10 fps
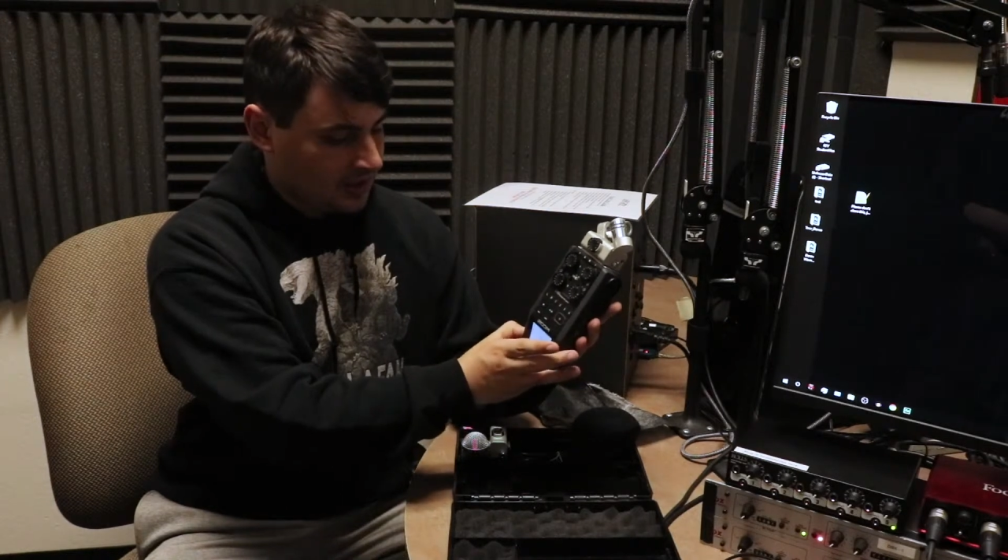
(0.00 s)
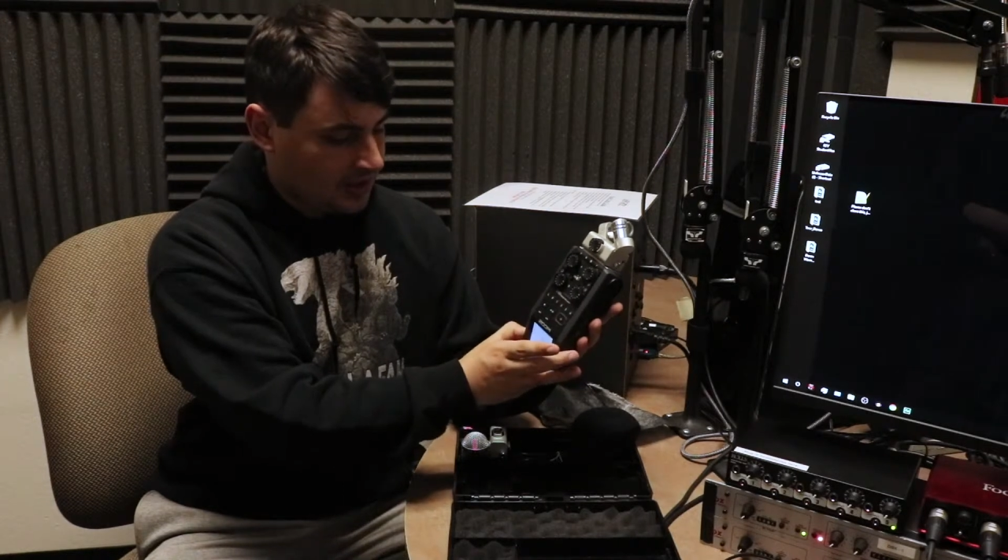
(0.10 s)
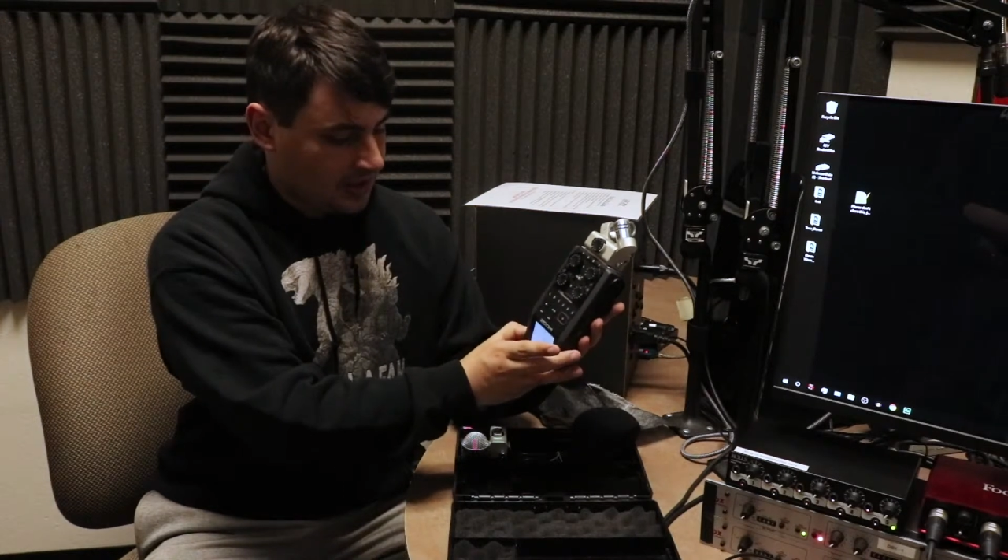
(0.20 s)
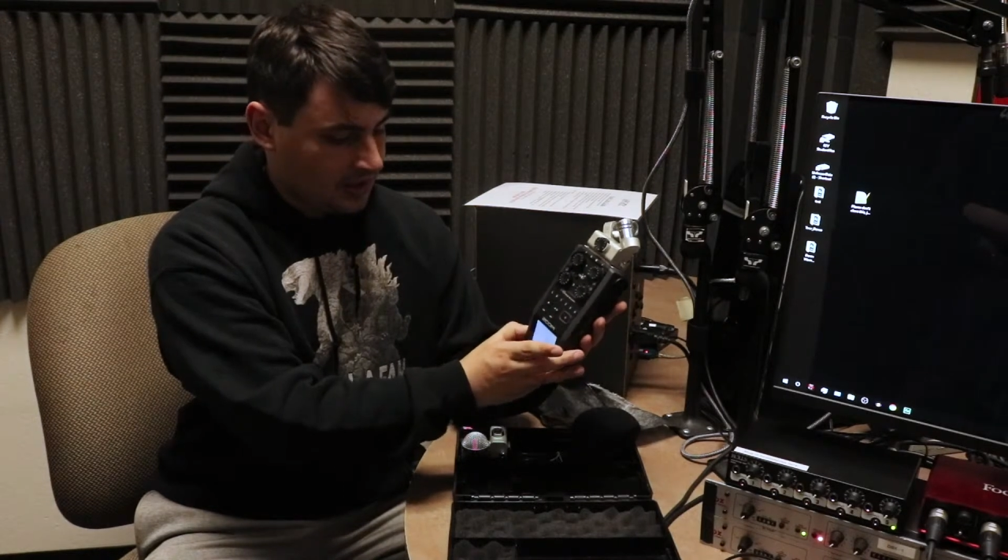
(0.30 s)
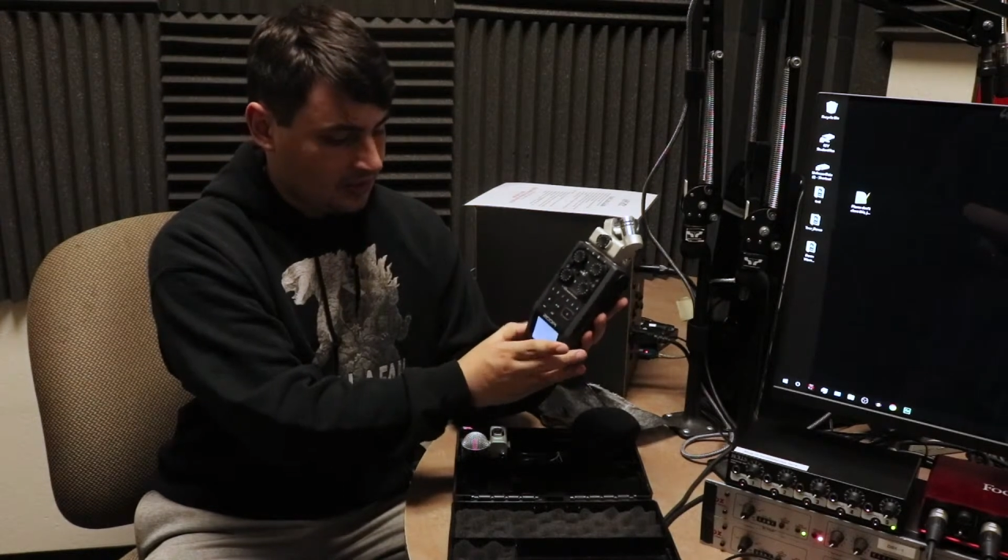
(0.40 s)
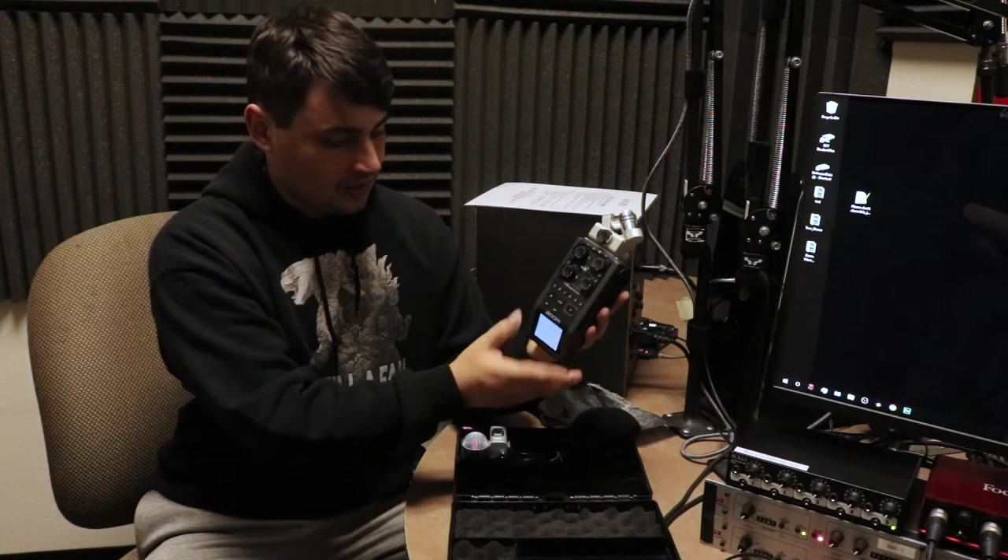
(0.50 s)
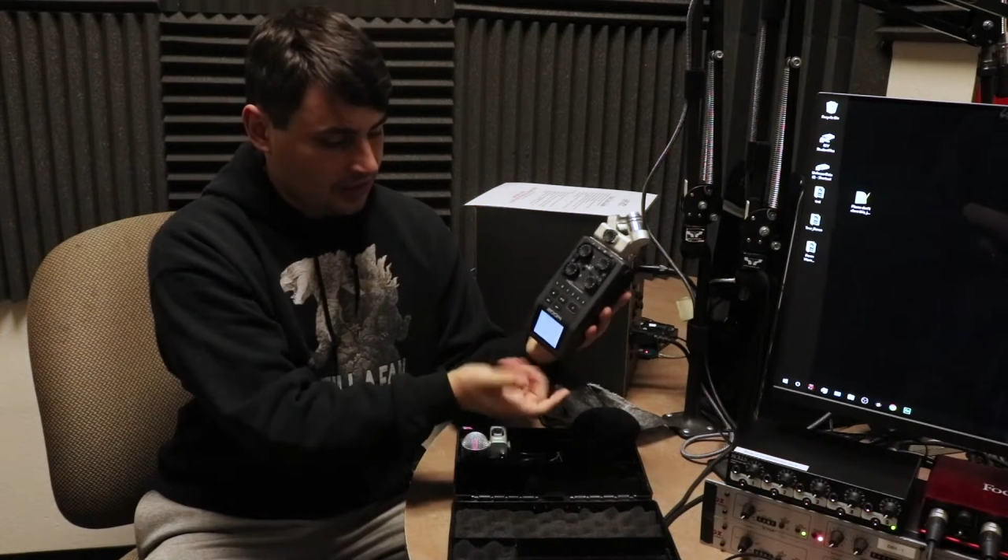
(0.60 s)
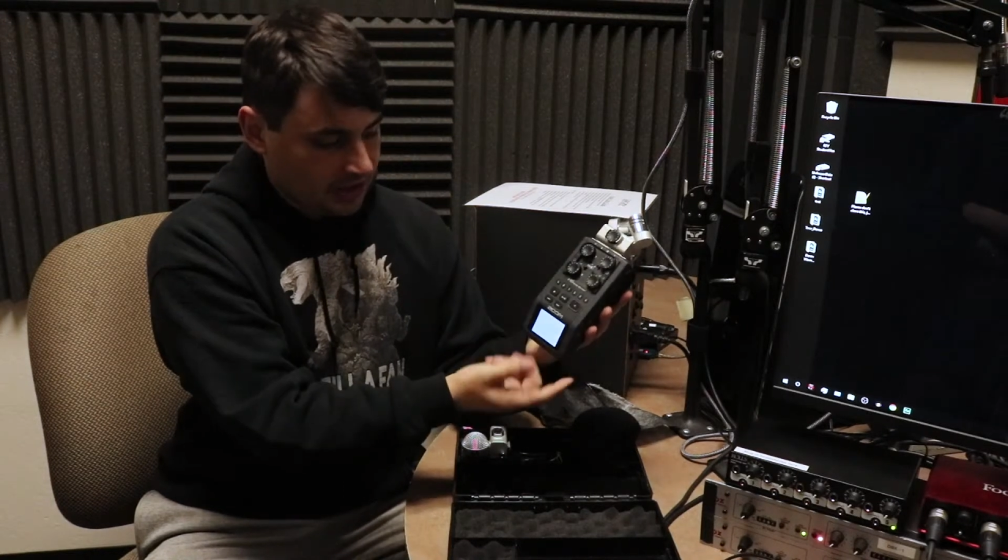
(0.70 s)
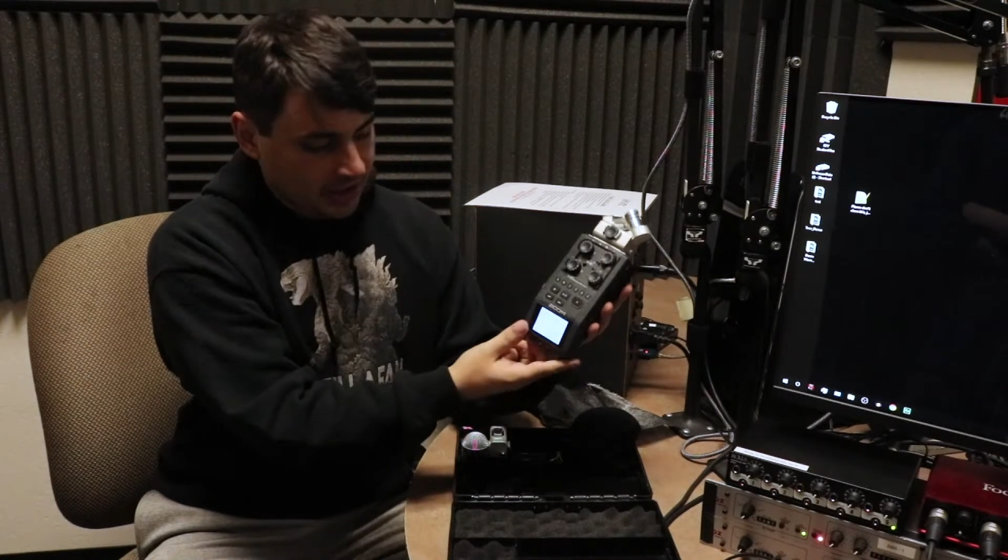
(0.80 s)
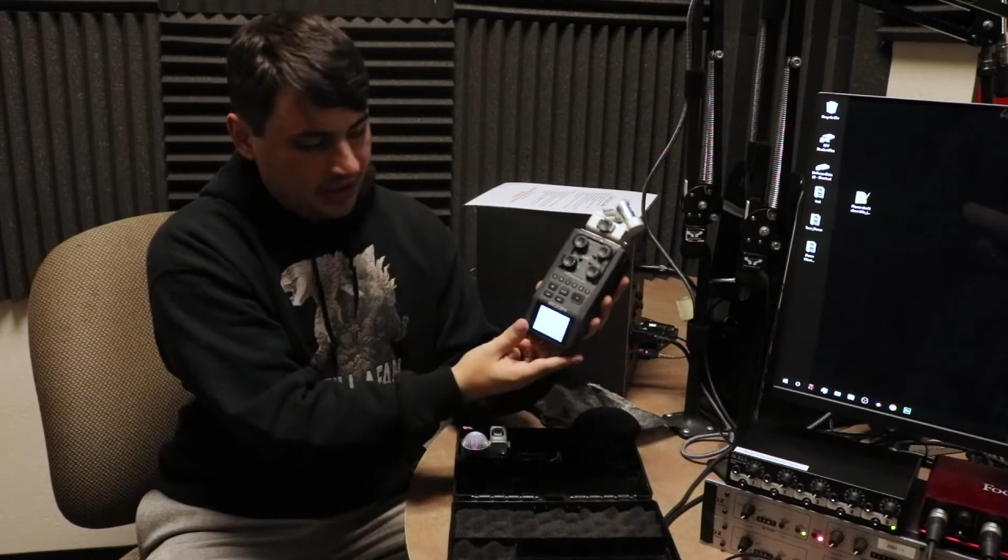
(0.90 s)
and then hold
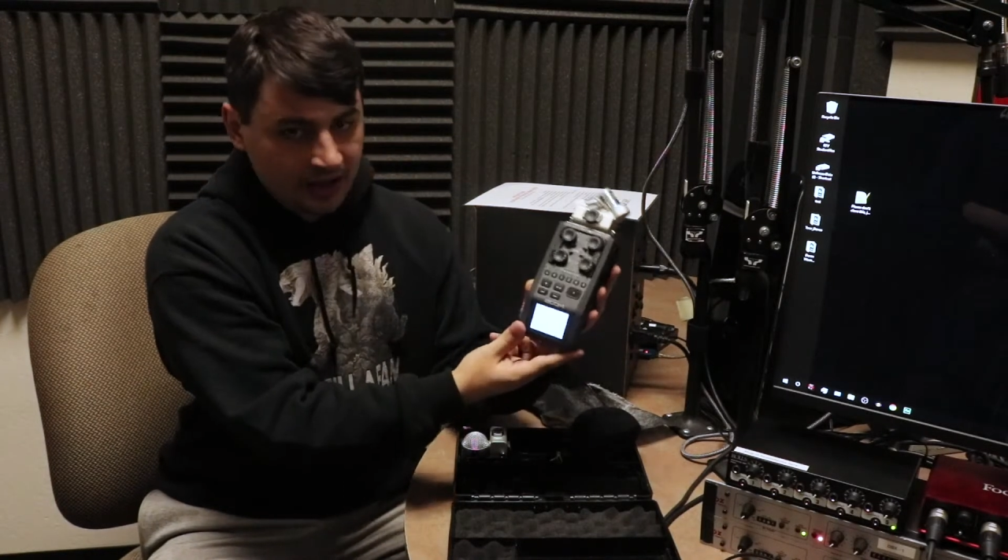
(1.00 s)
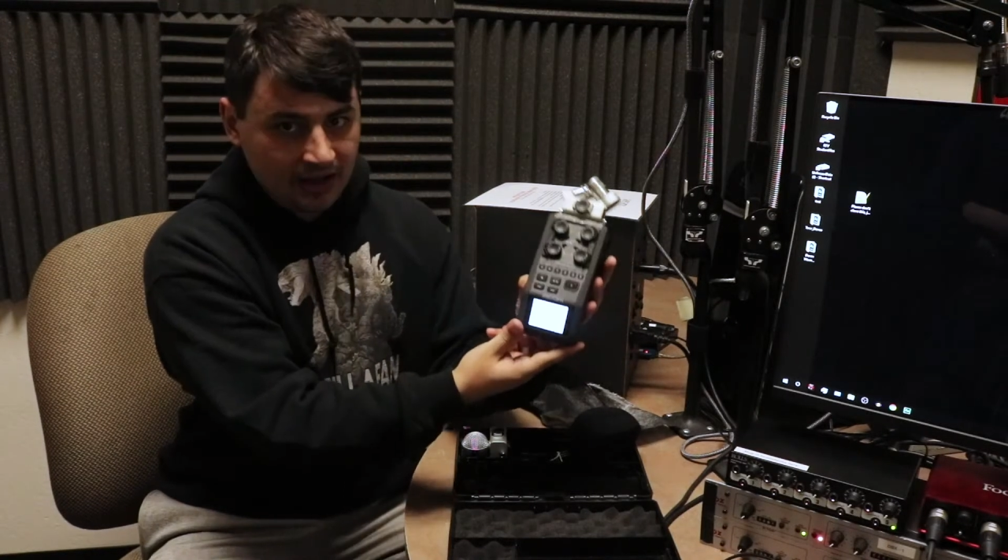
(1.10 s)
it on,